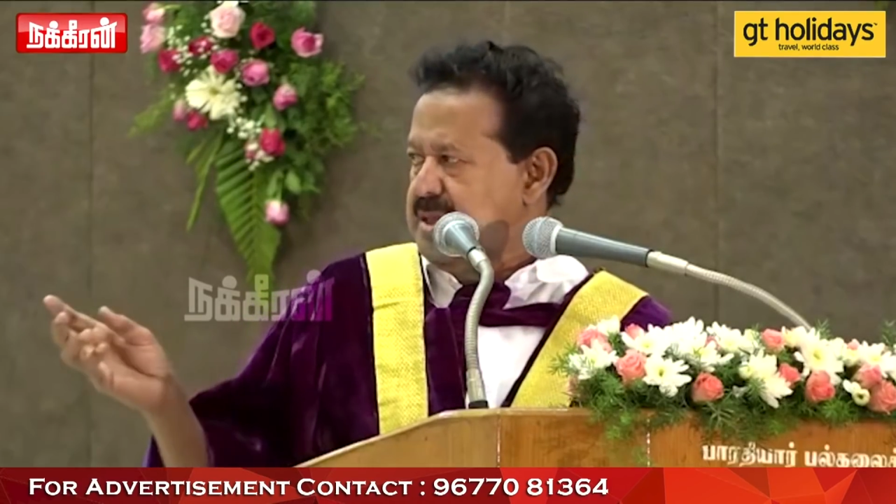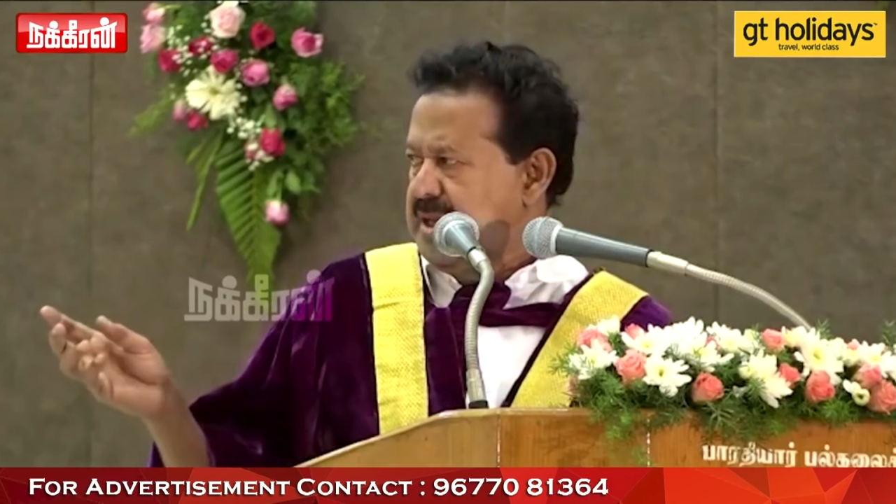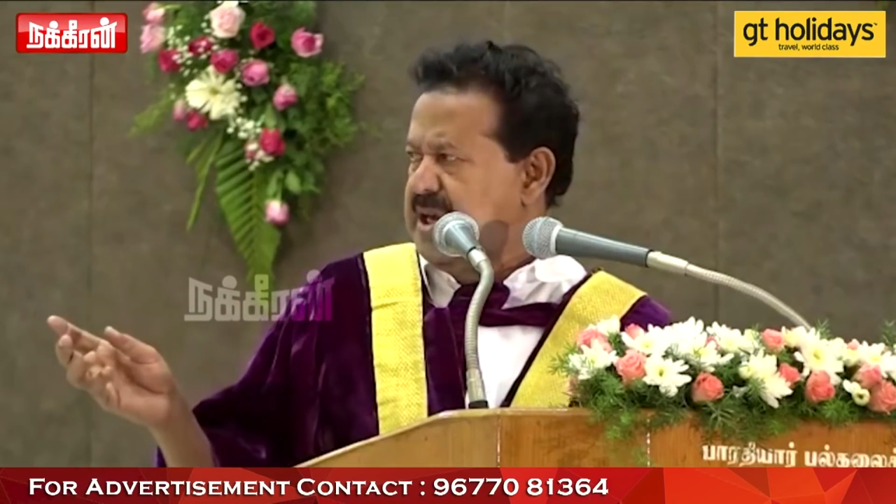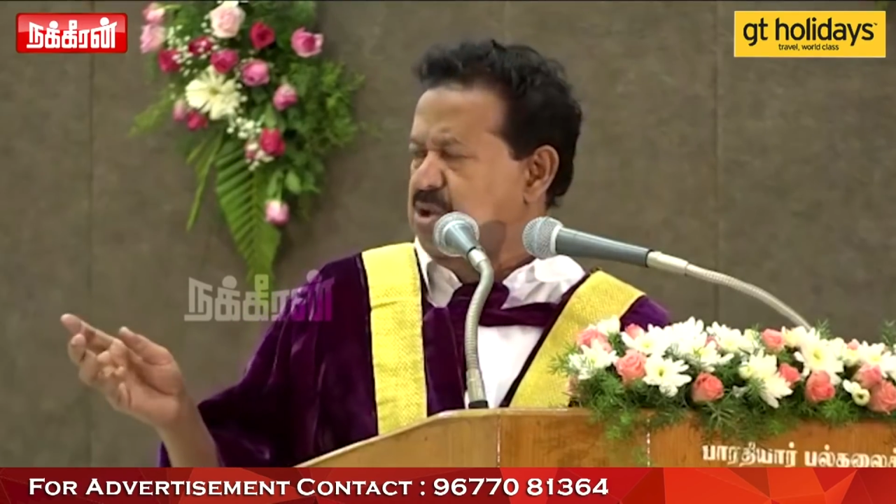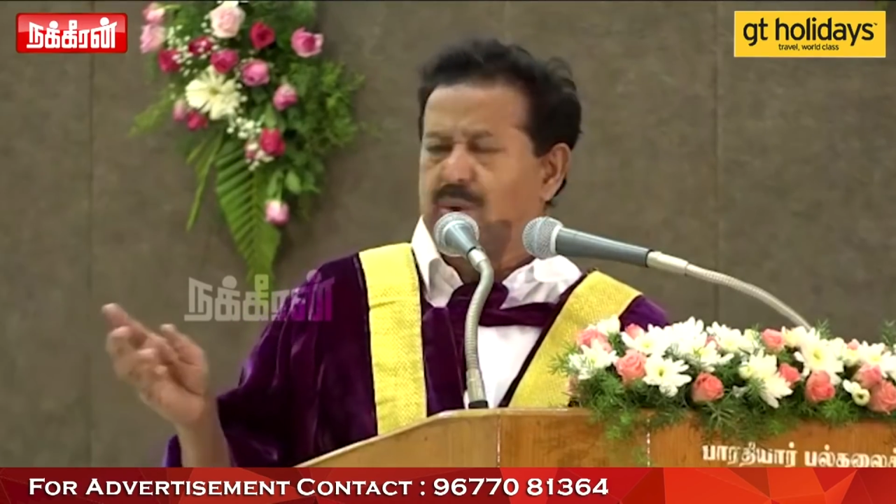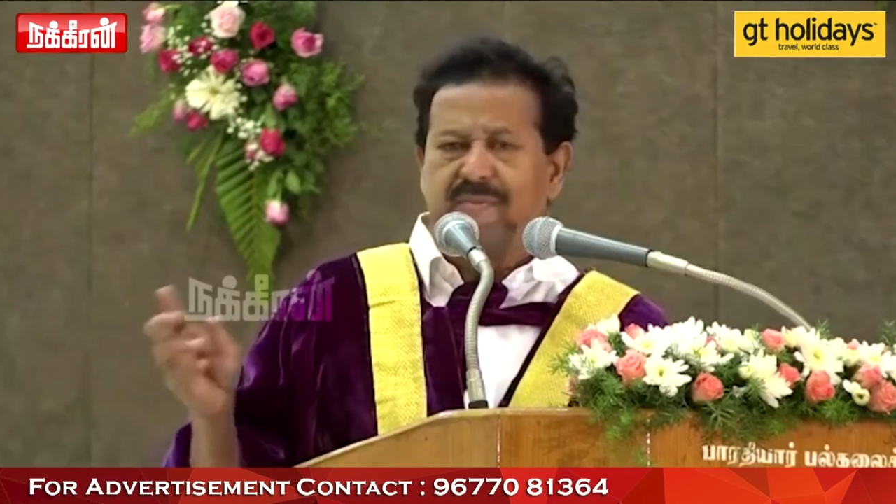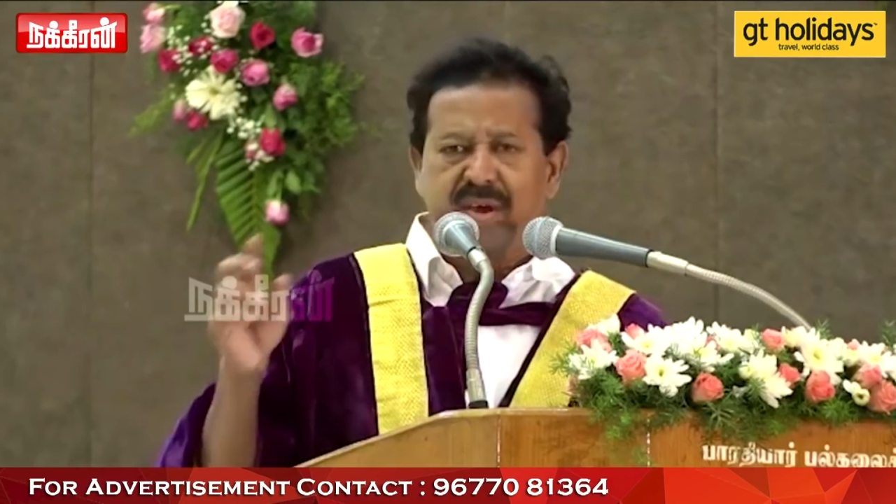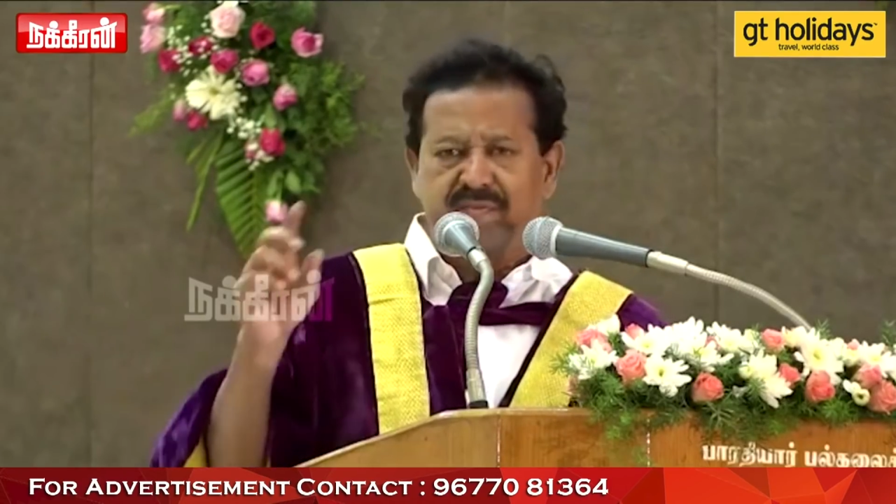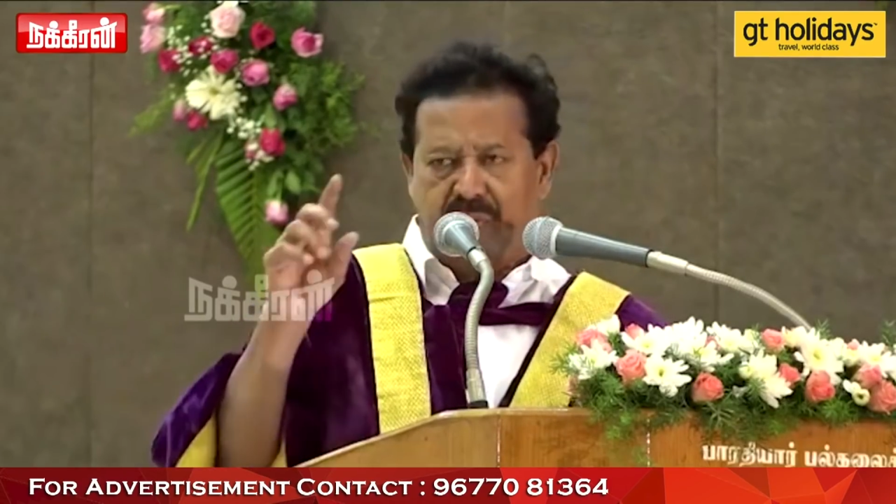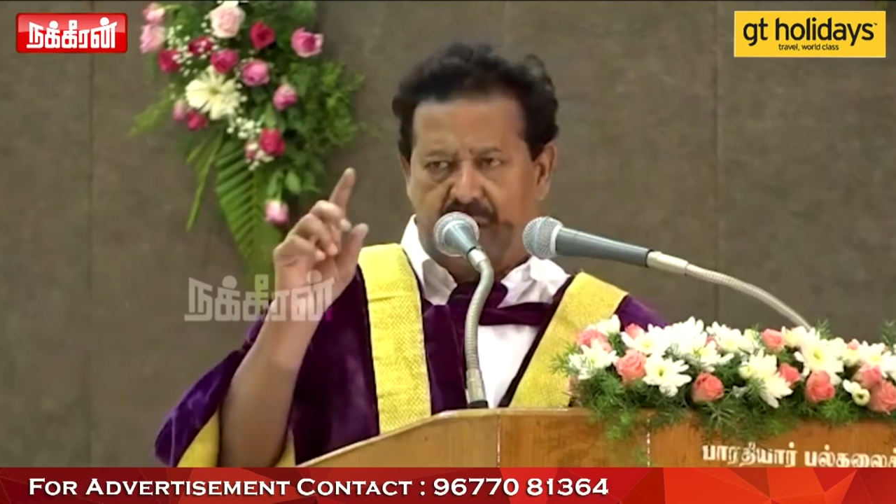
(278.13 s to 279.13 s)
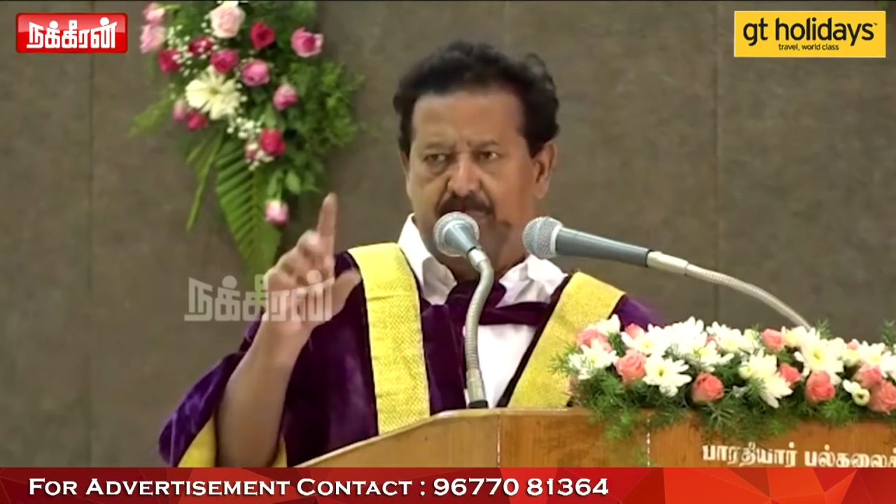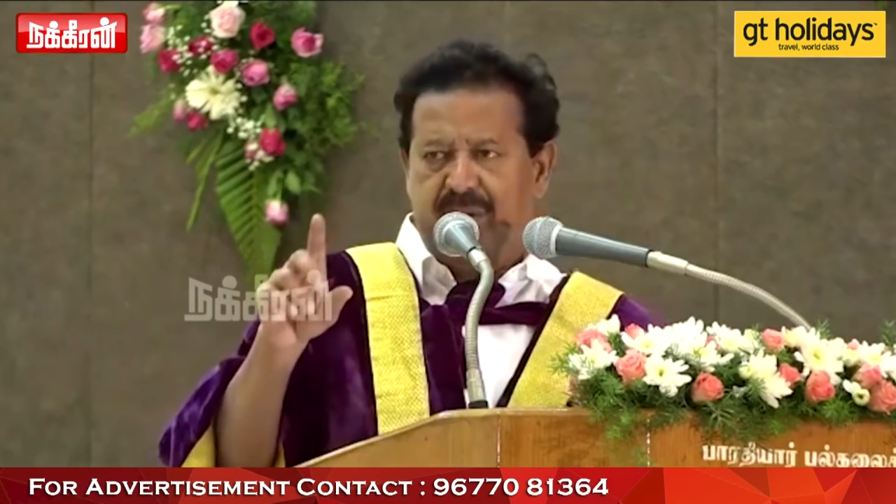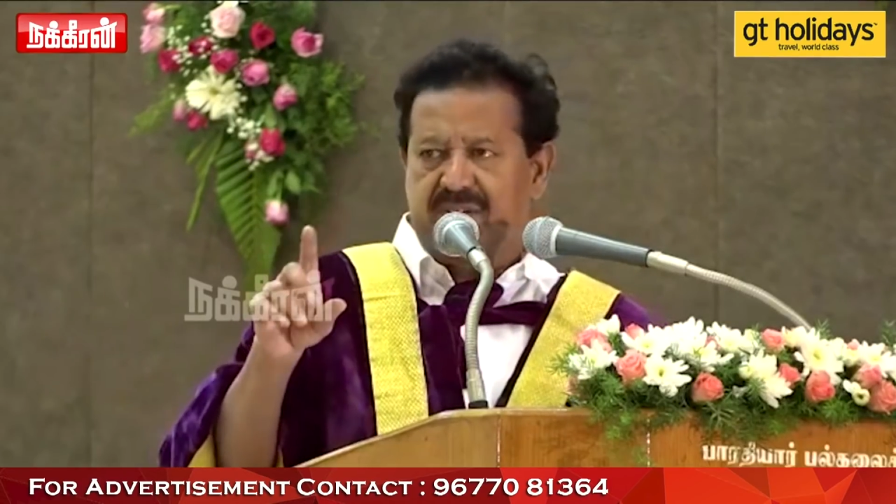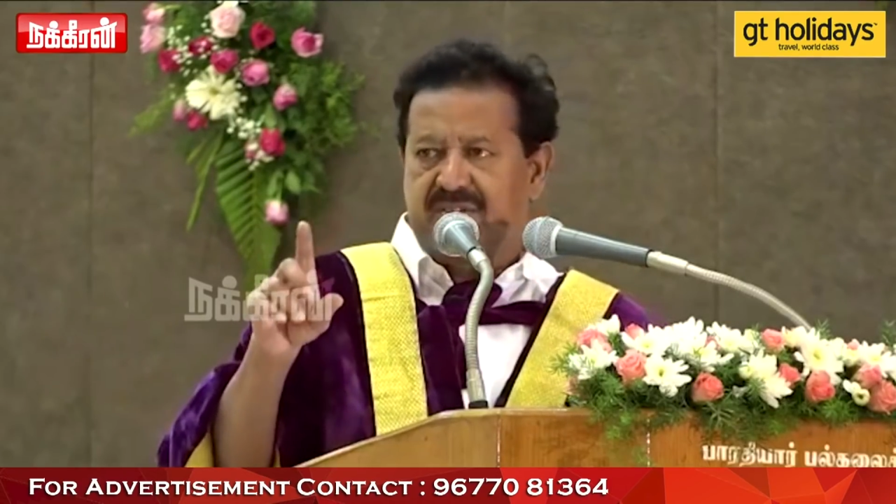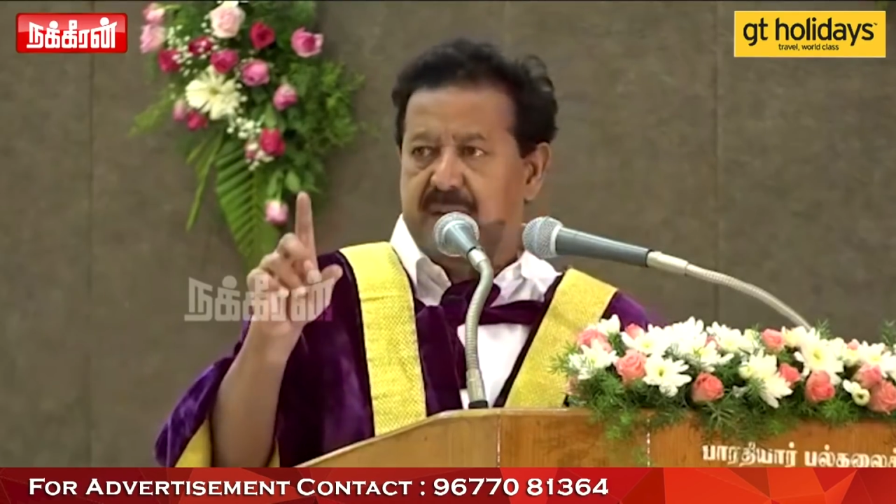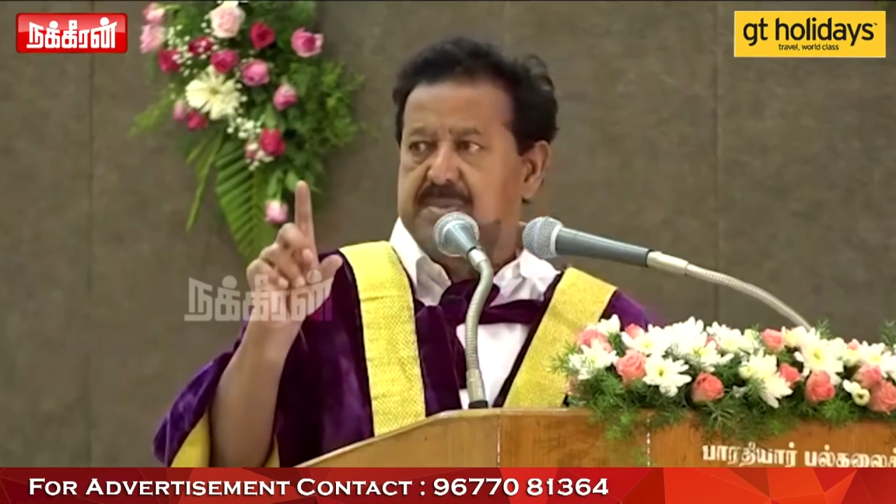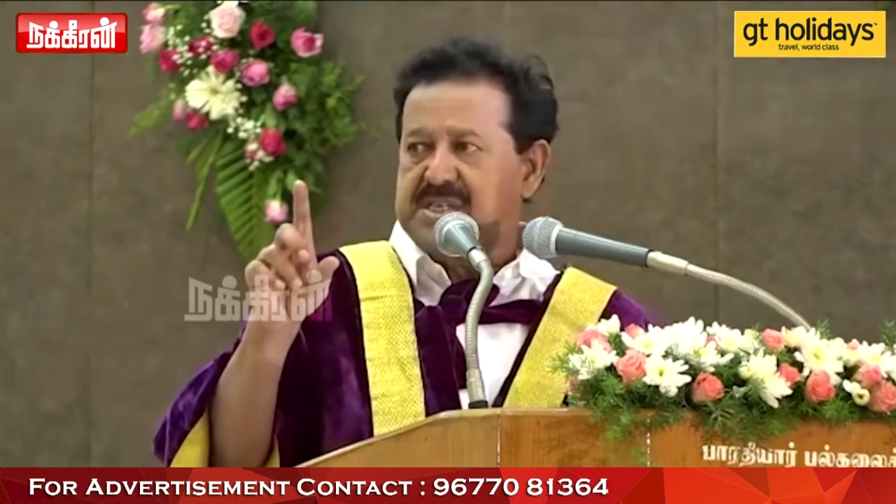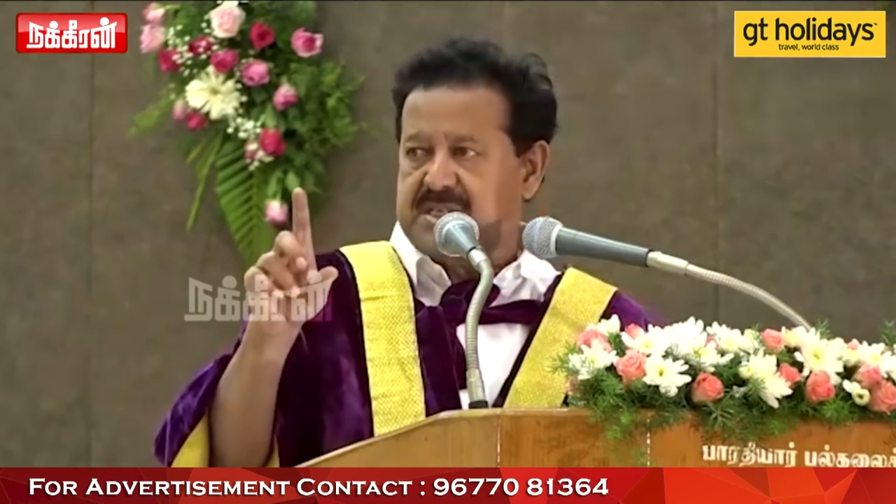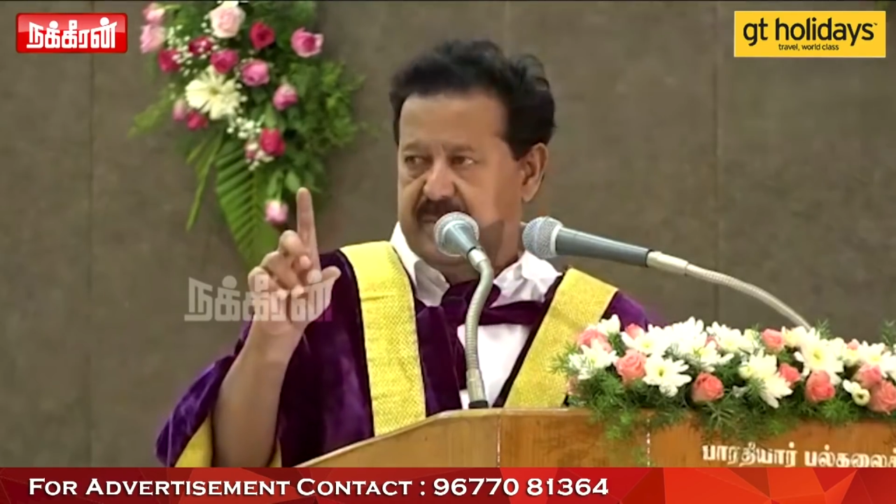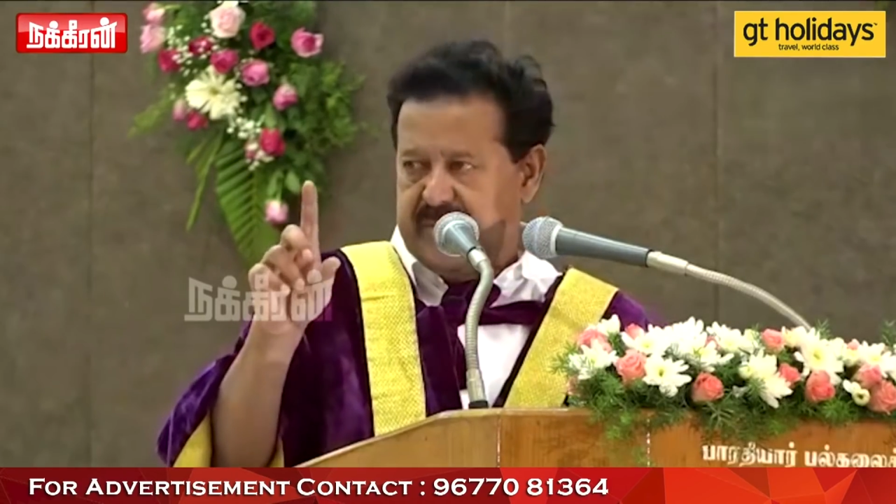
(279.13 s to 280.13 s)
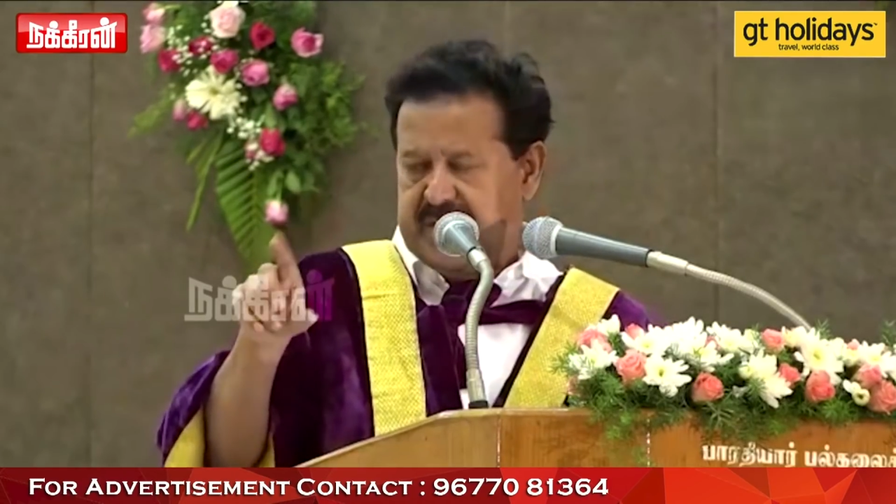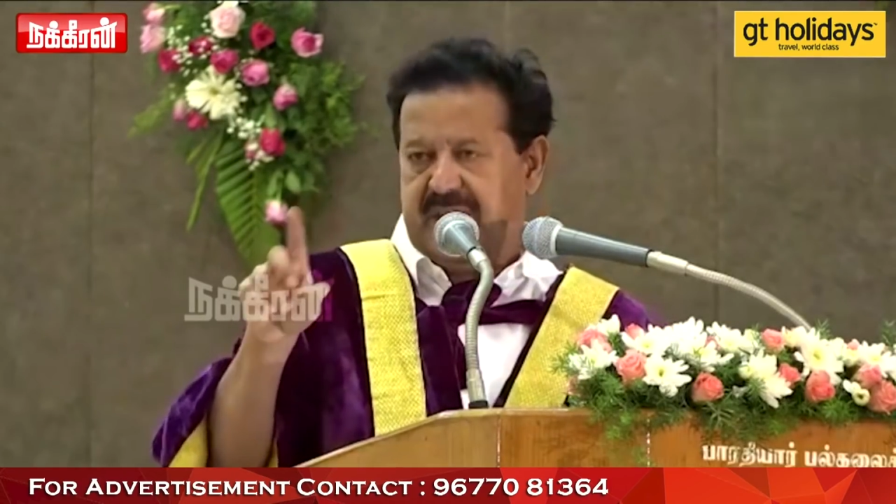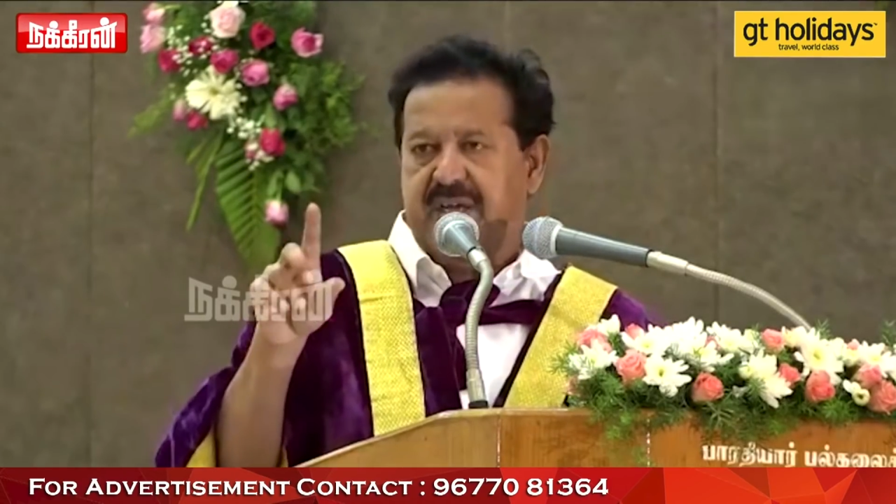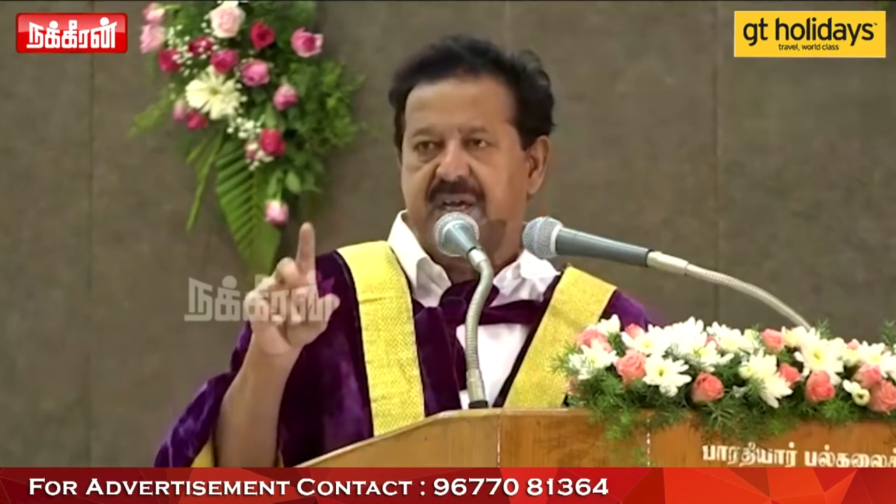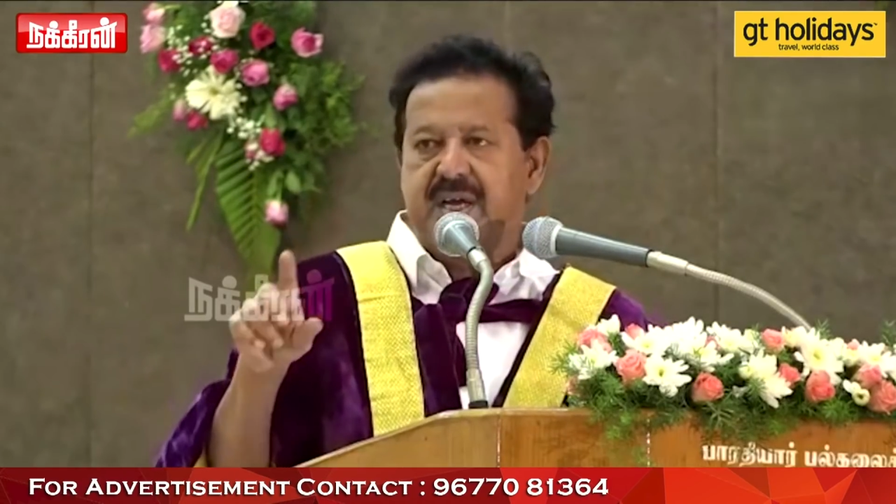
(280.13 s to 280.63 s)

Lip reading: That is why we formed a syllabus committee